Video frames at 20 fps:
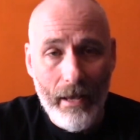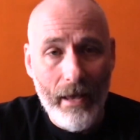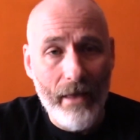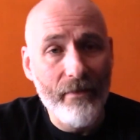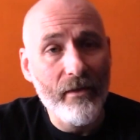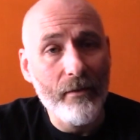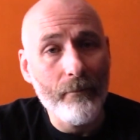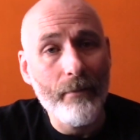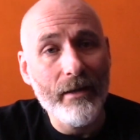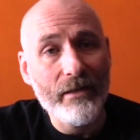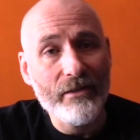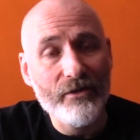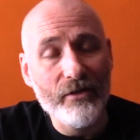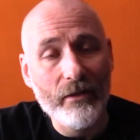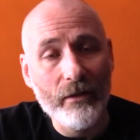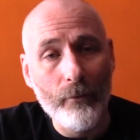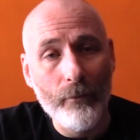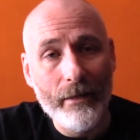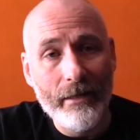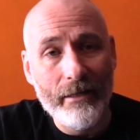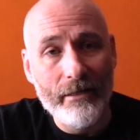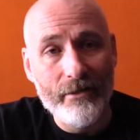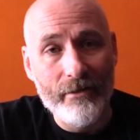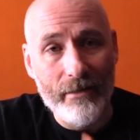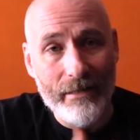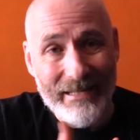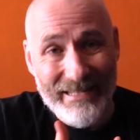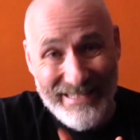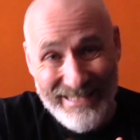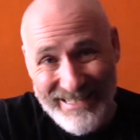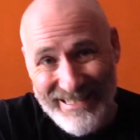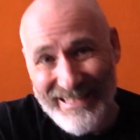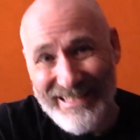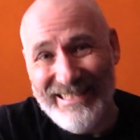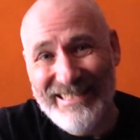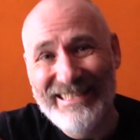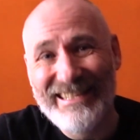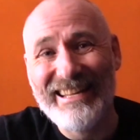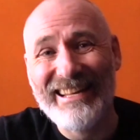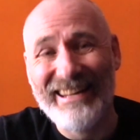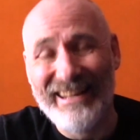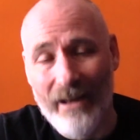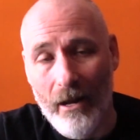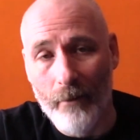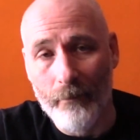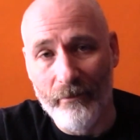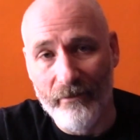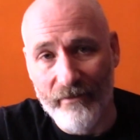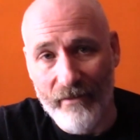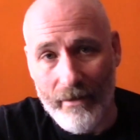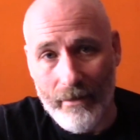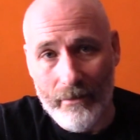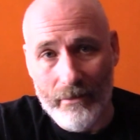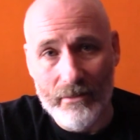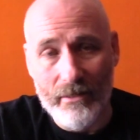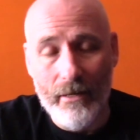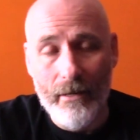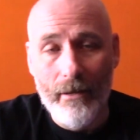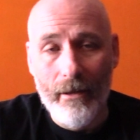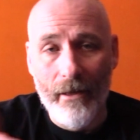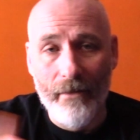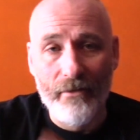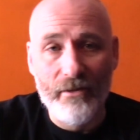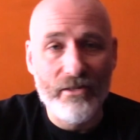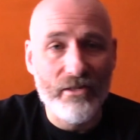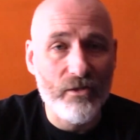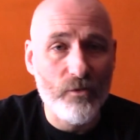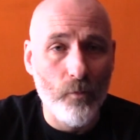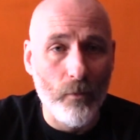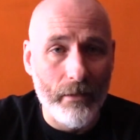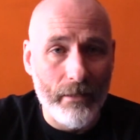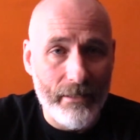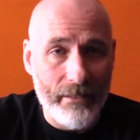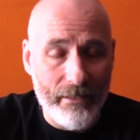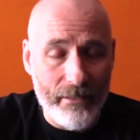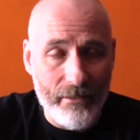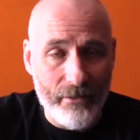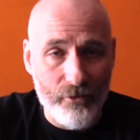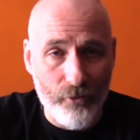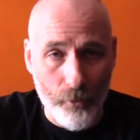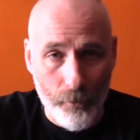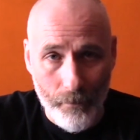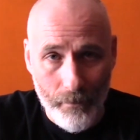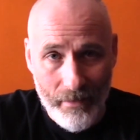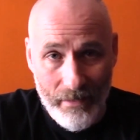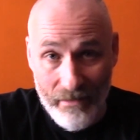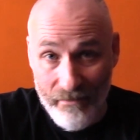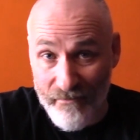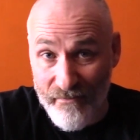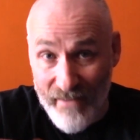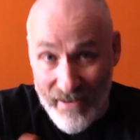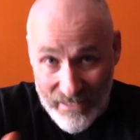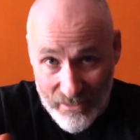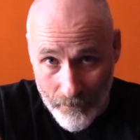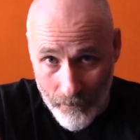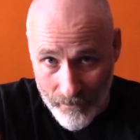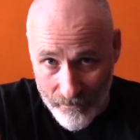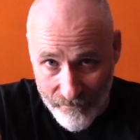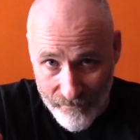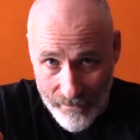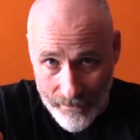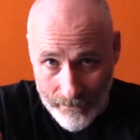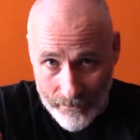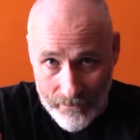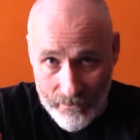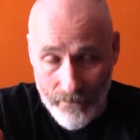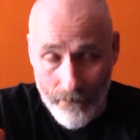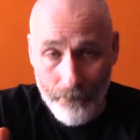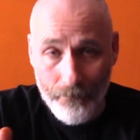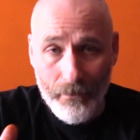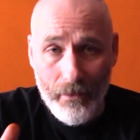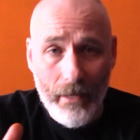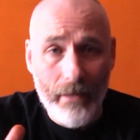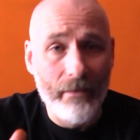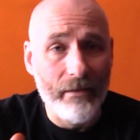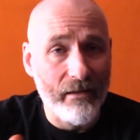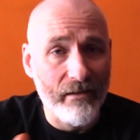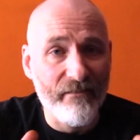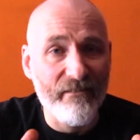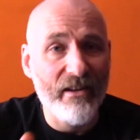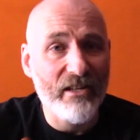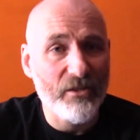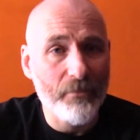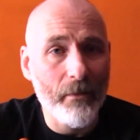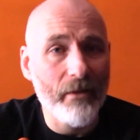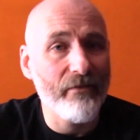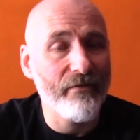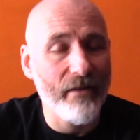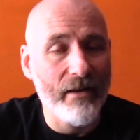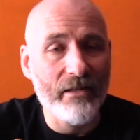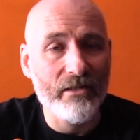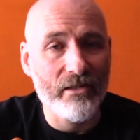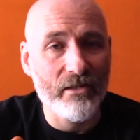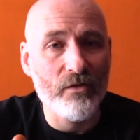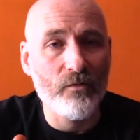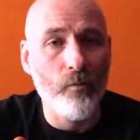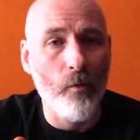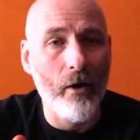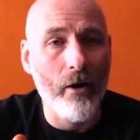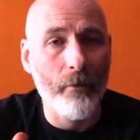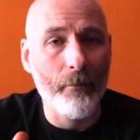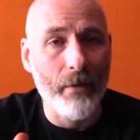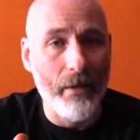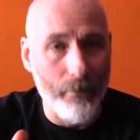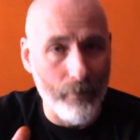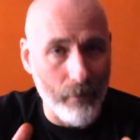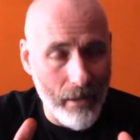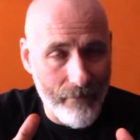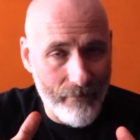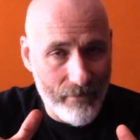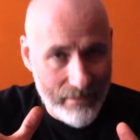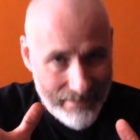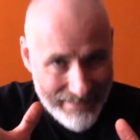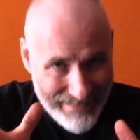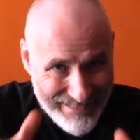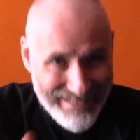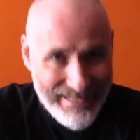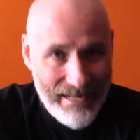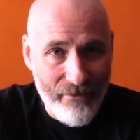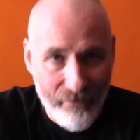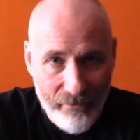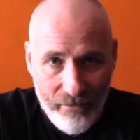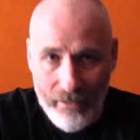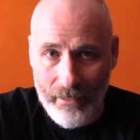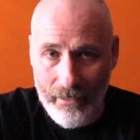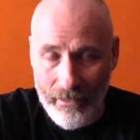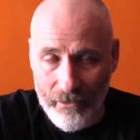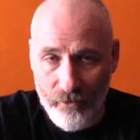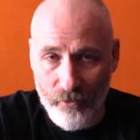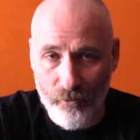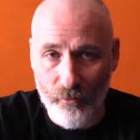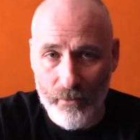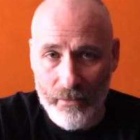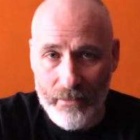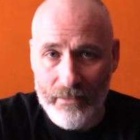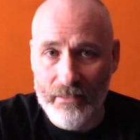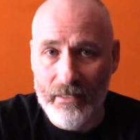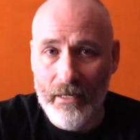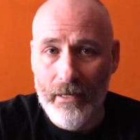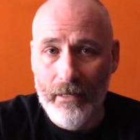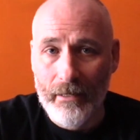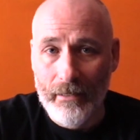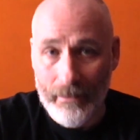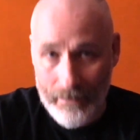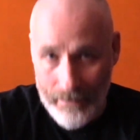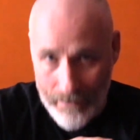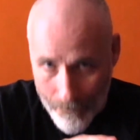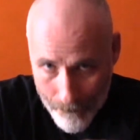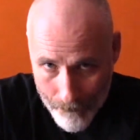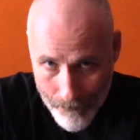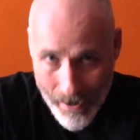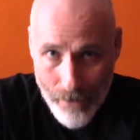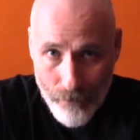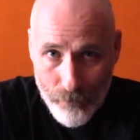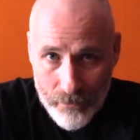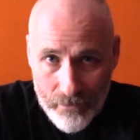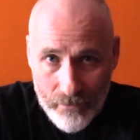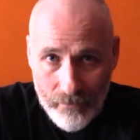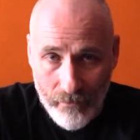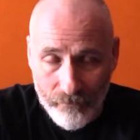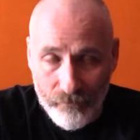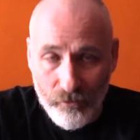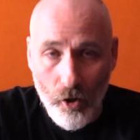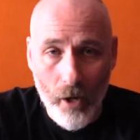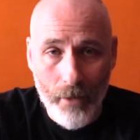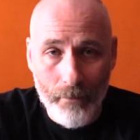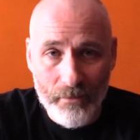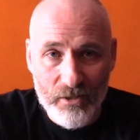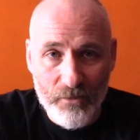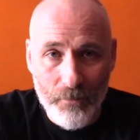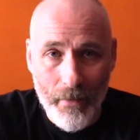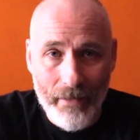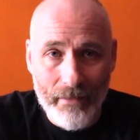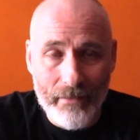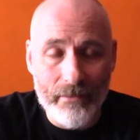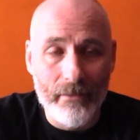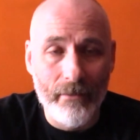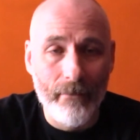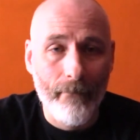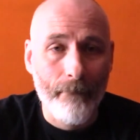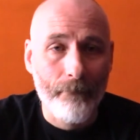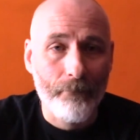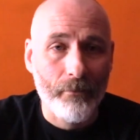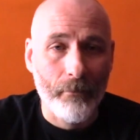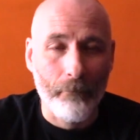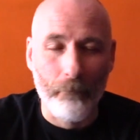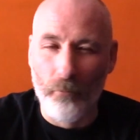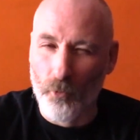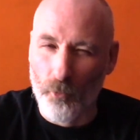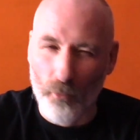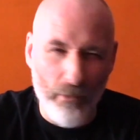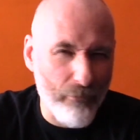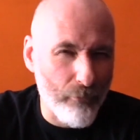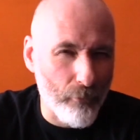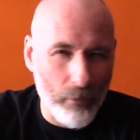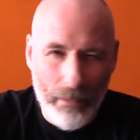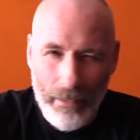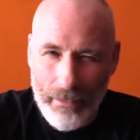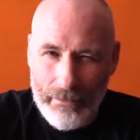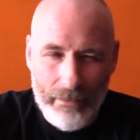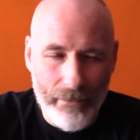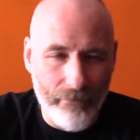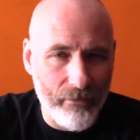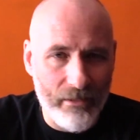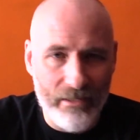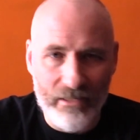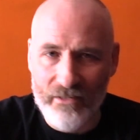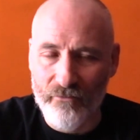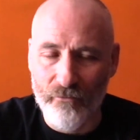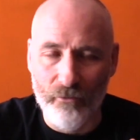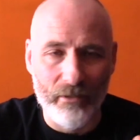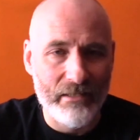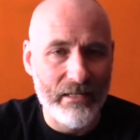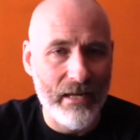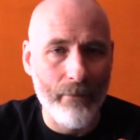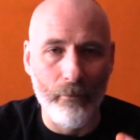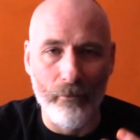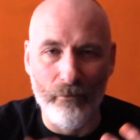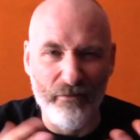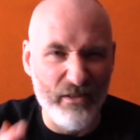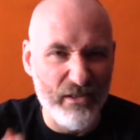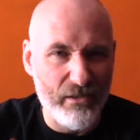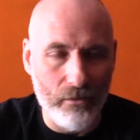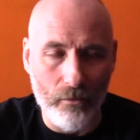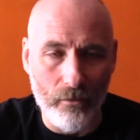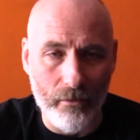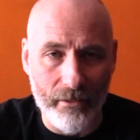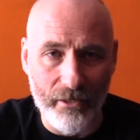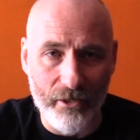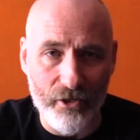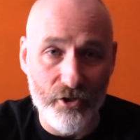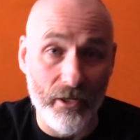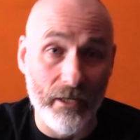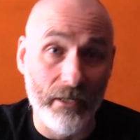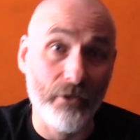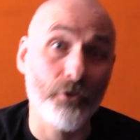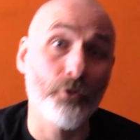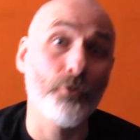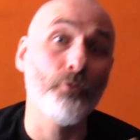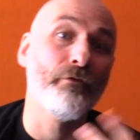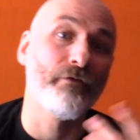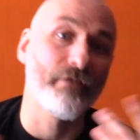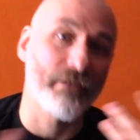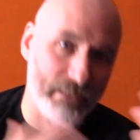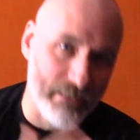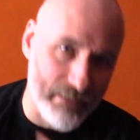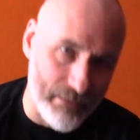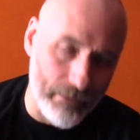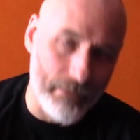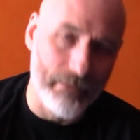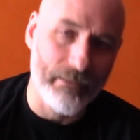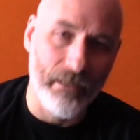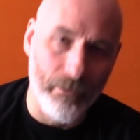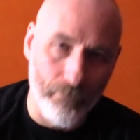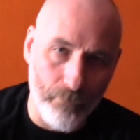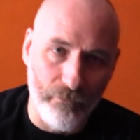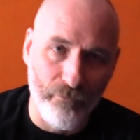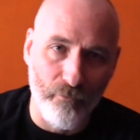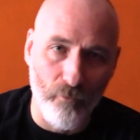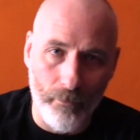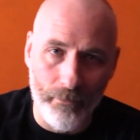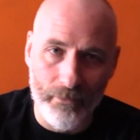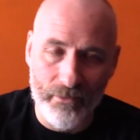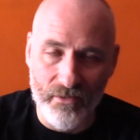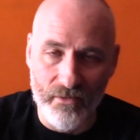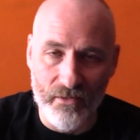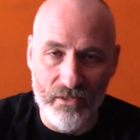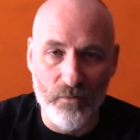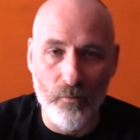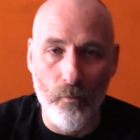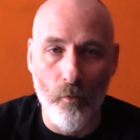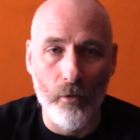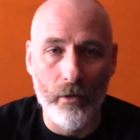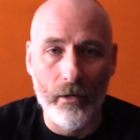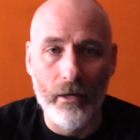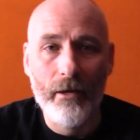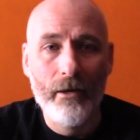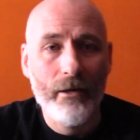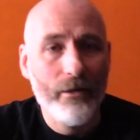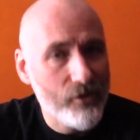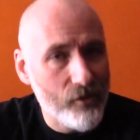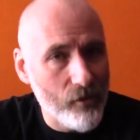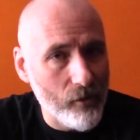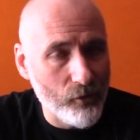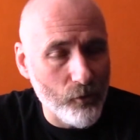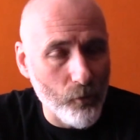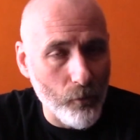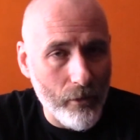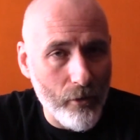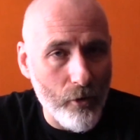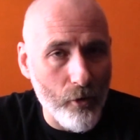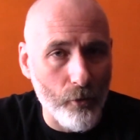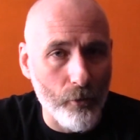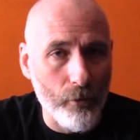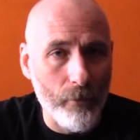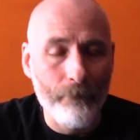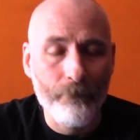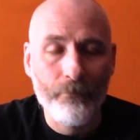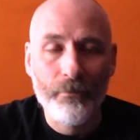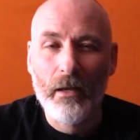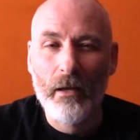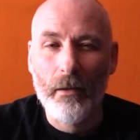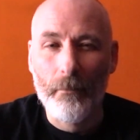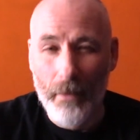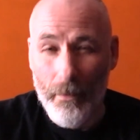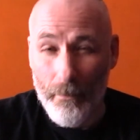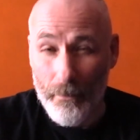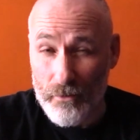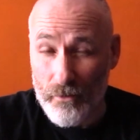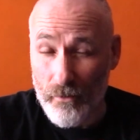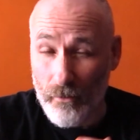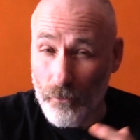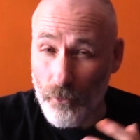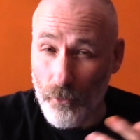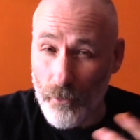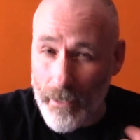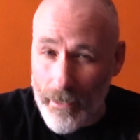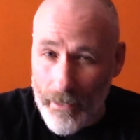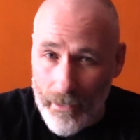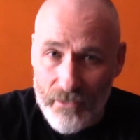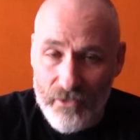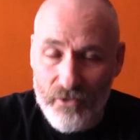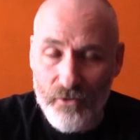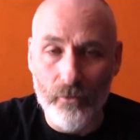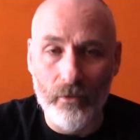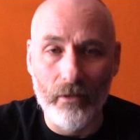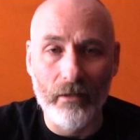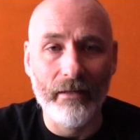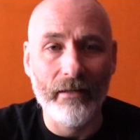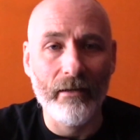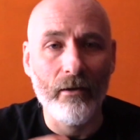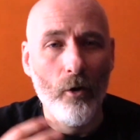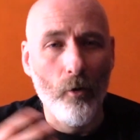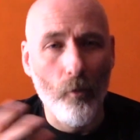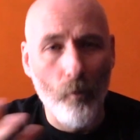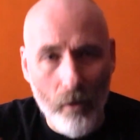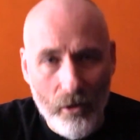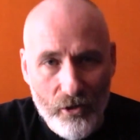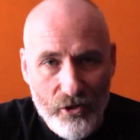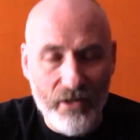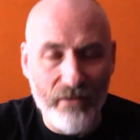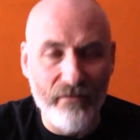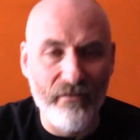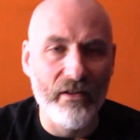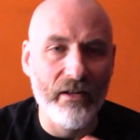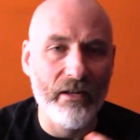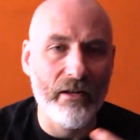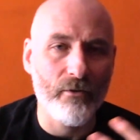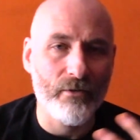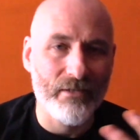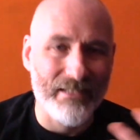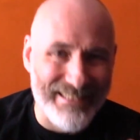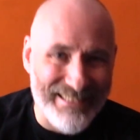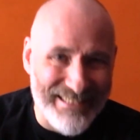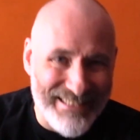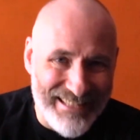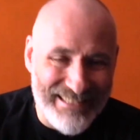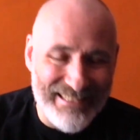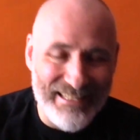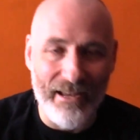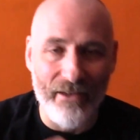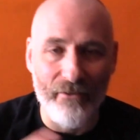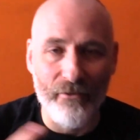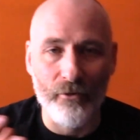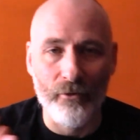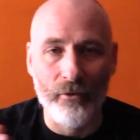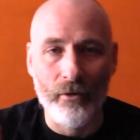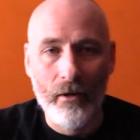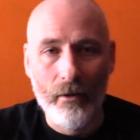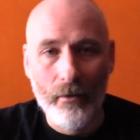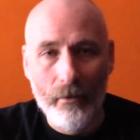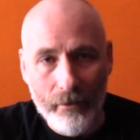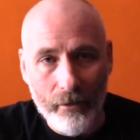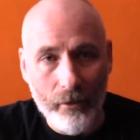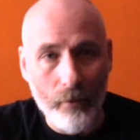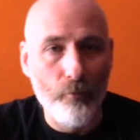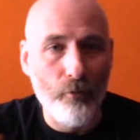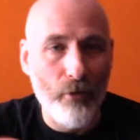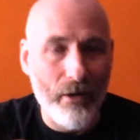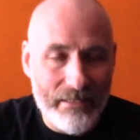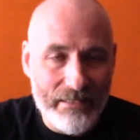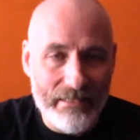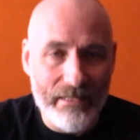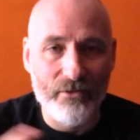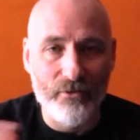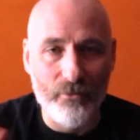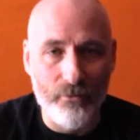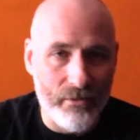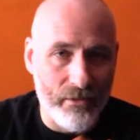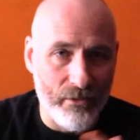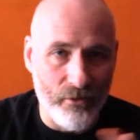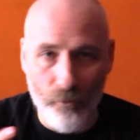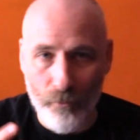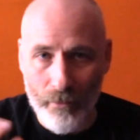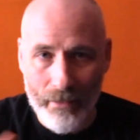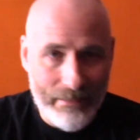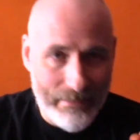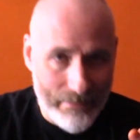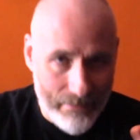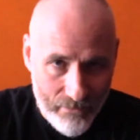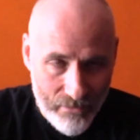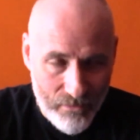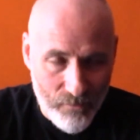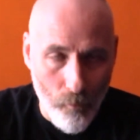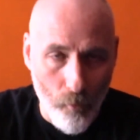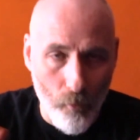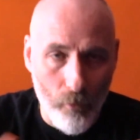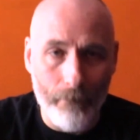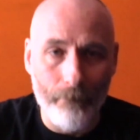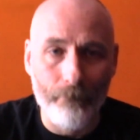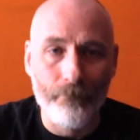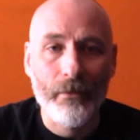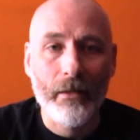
And then basically we get to the sixteen and up phase, and this is what he termed the investment phase. And the investment phase is where people have a significant increase in the amount of time spent, peripheral activities, for example, physical conditioning to facilitate performance in the sport, start to occur. People start looking externally, watching videos, assessing other, you know, predecessors and greats in the sport.